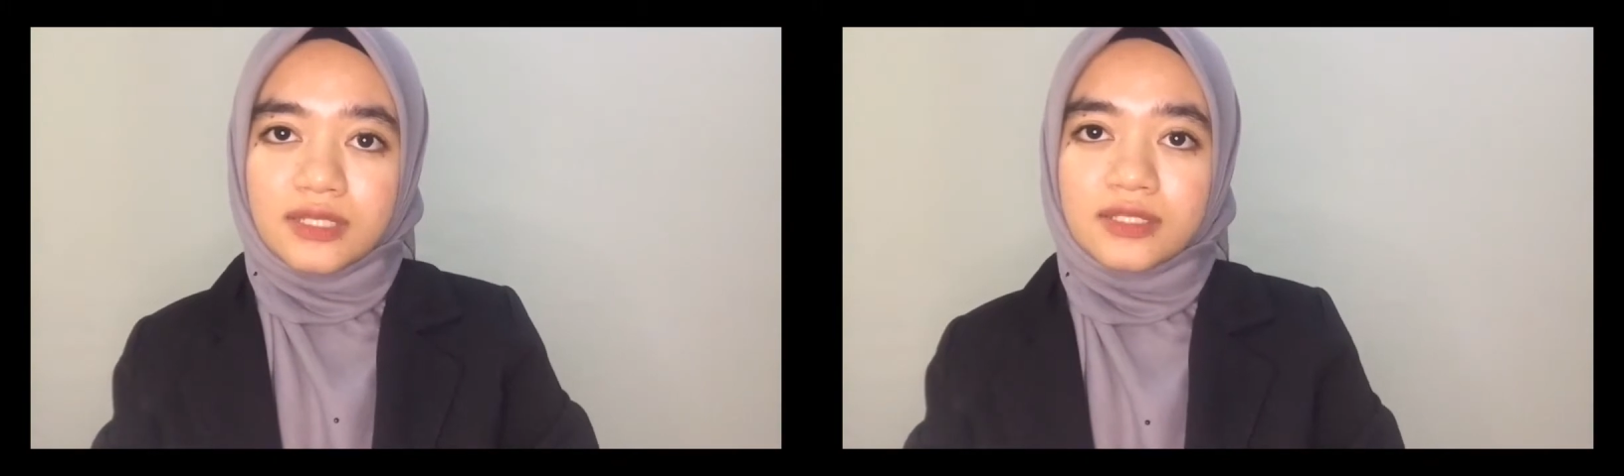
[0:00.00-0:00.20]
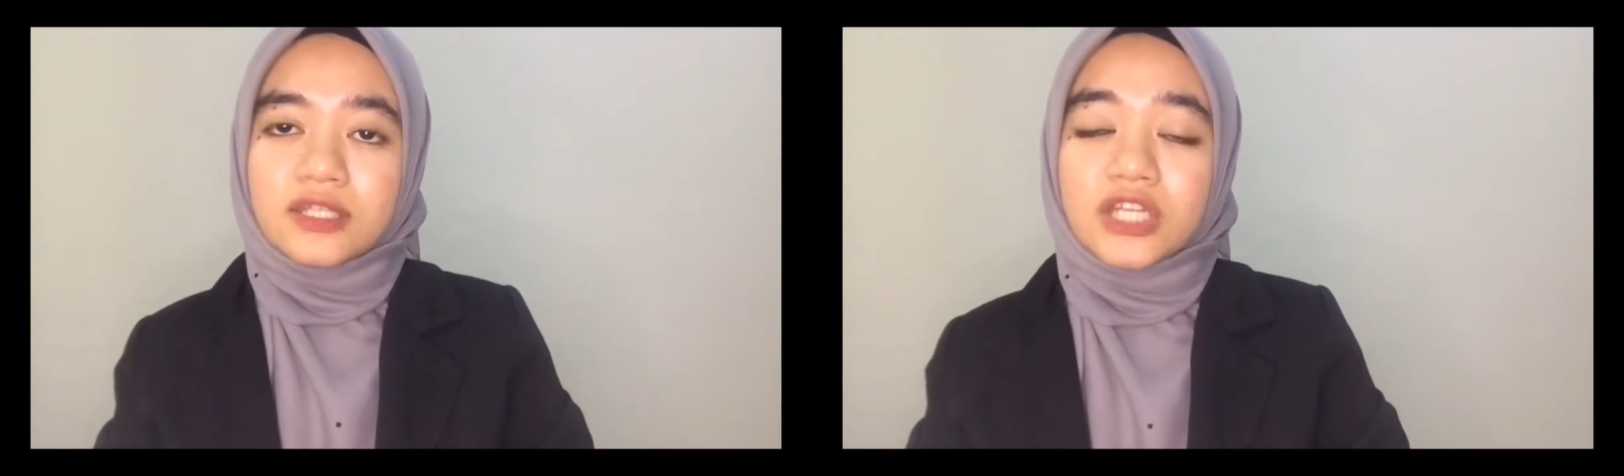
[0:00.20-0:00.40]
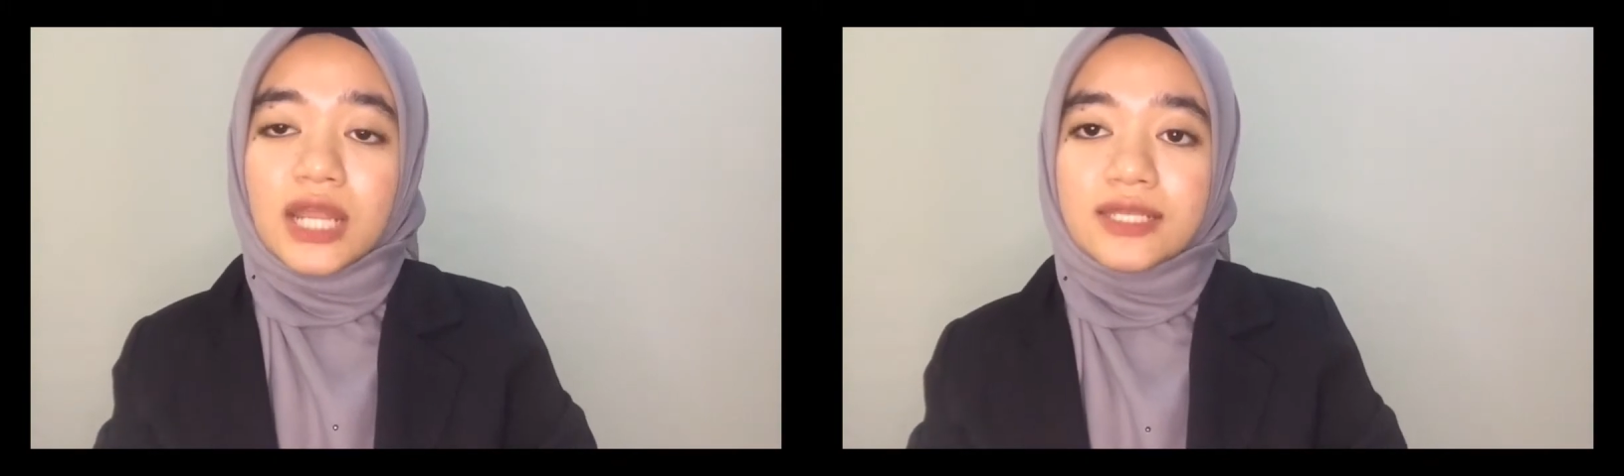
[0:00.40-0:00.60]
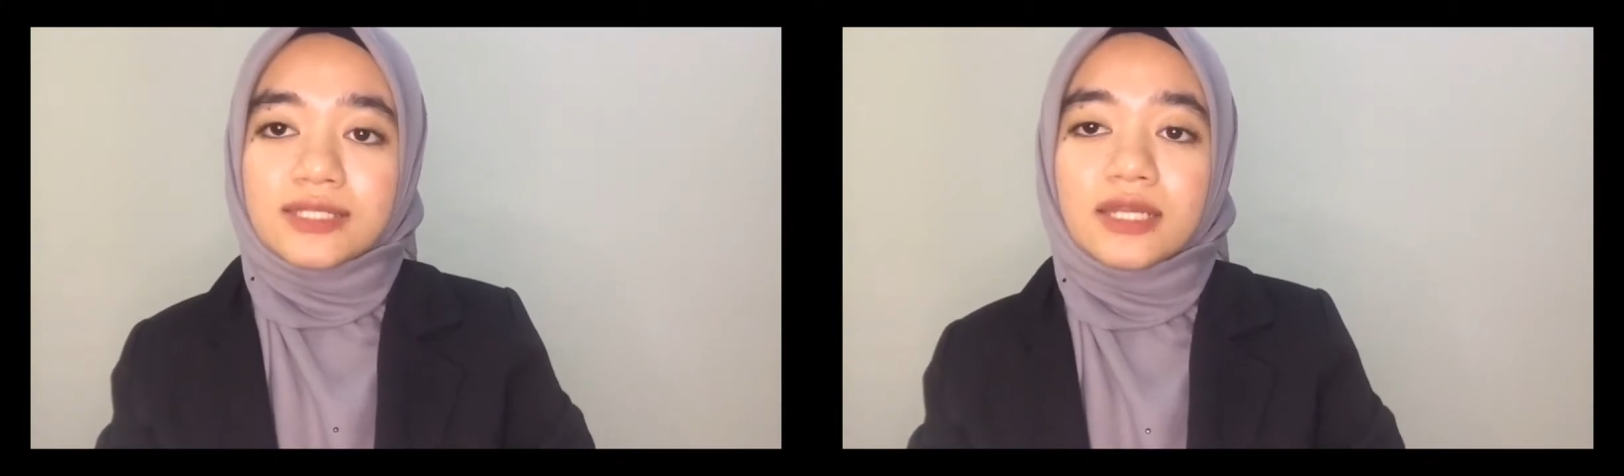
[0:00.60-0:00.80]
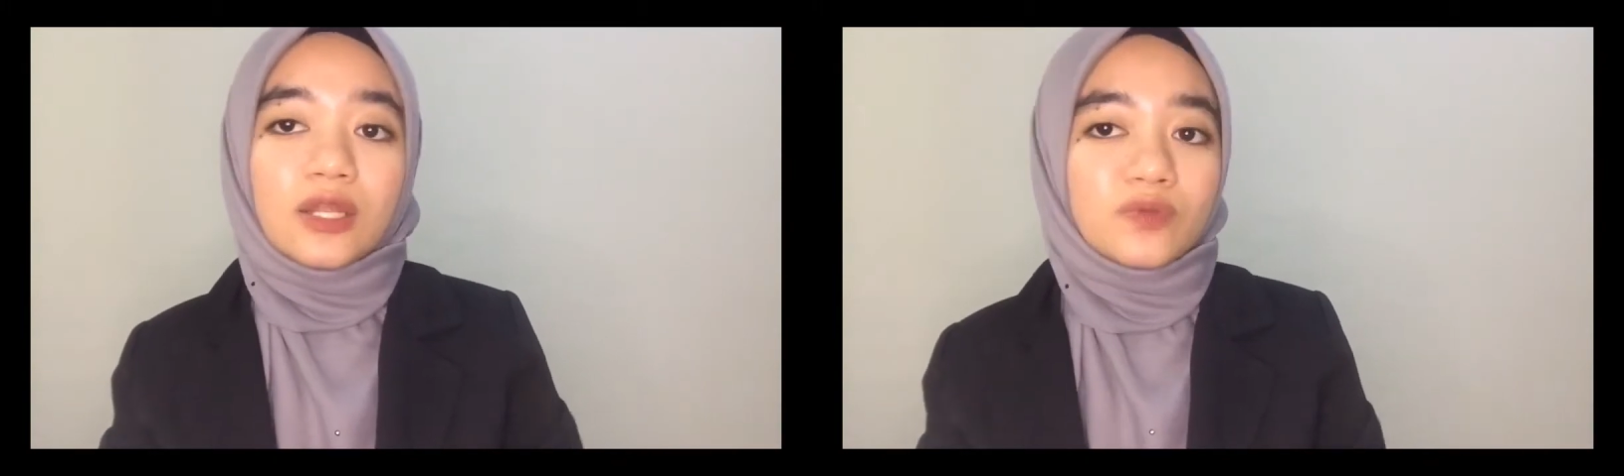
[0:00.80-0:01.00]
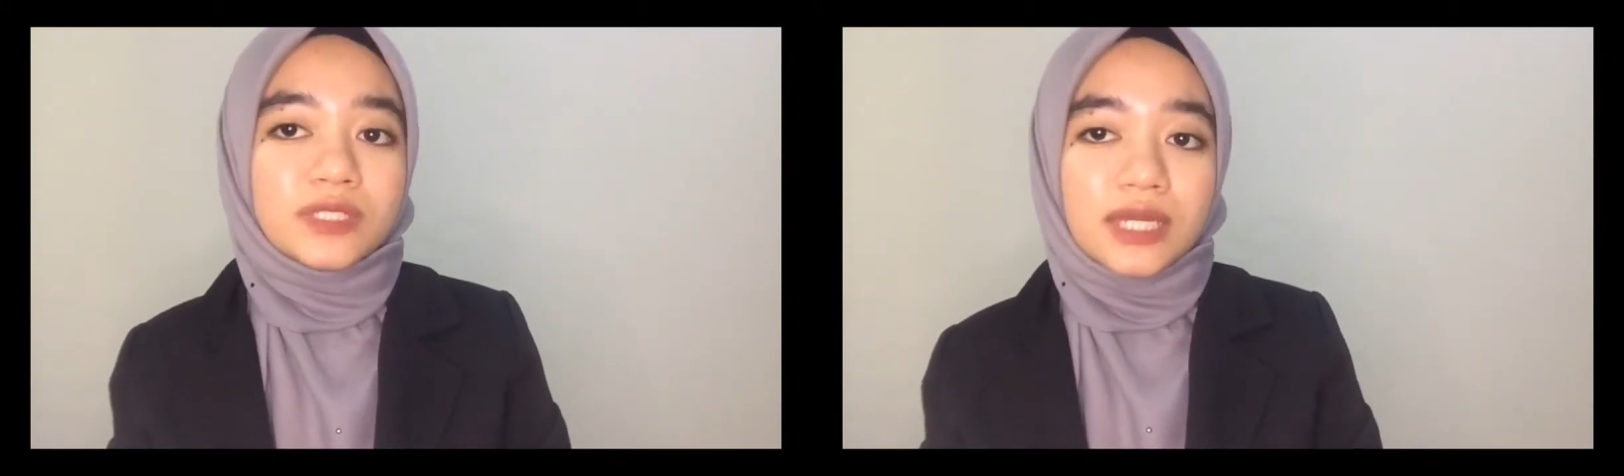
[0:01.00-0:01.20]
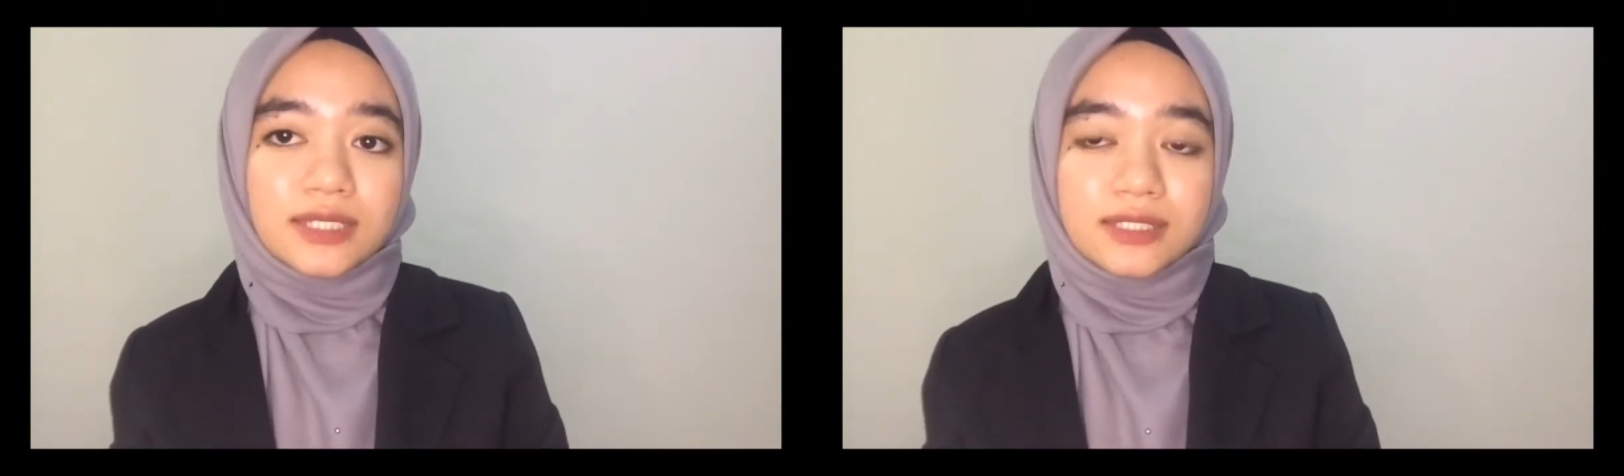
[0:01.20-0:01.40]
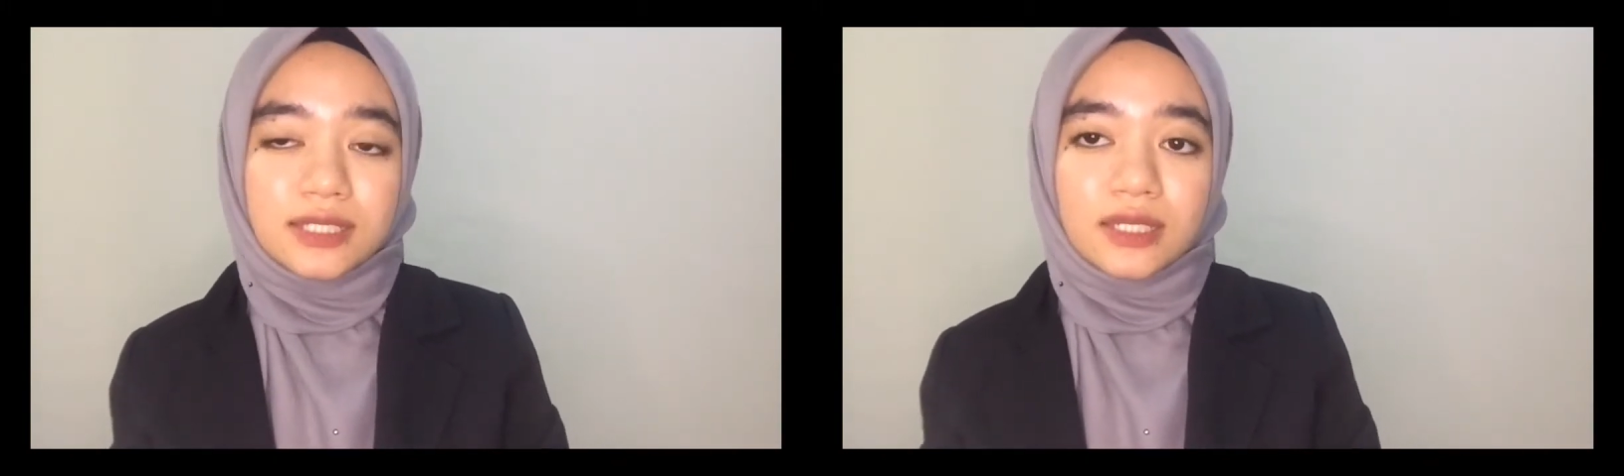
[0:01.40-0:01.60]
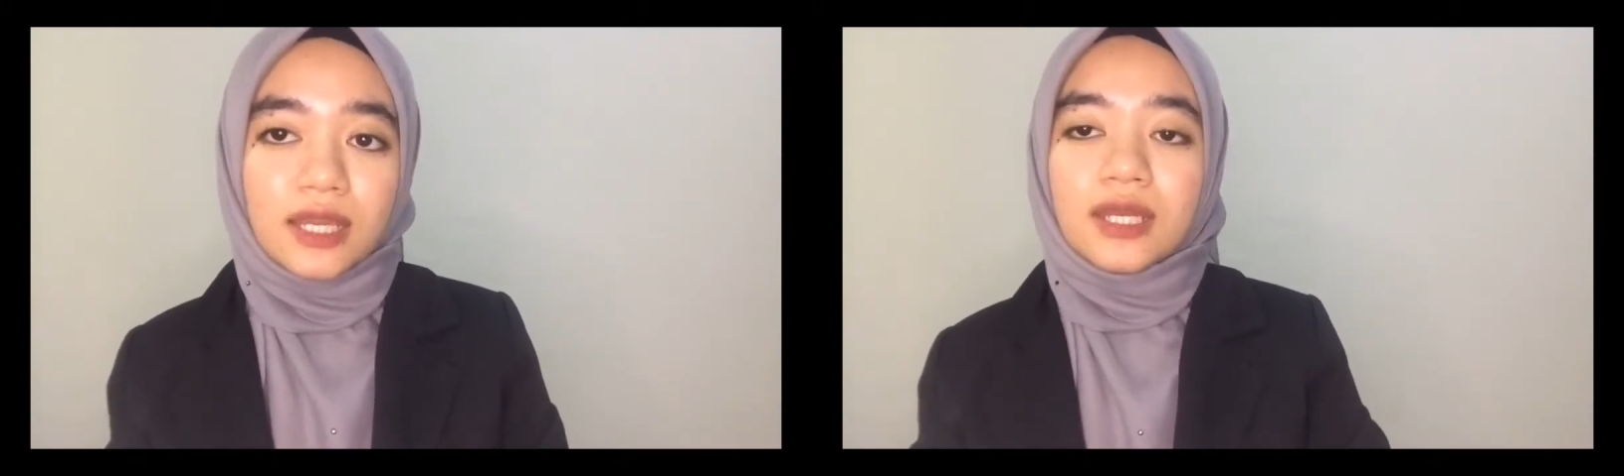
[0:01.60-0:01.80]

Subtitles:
such as downsizing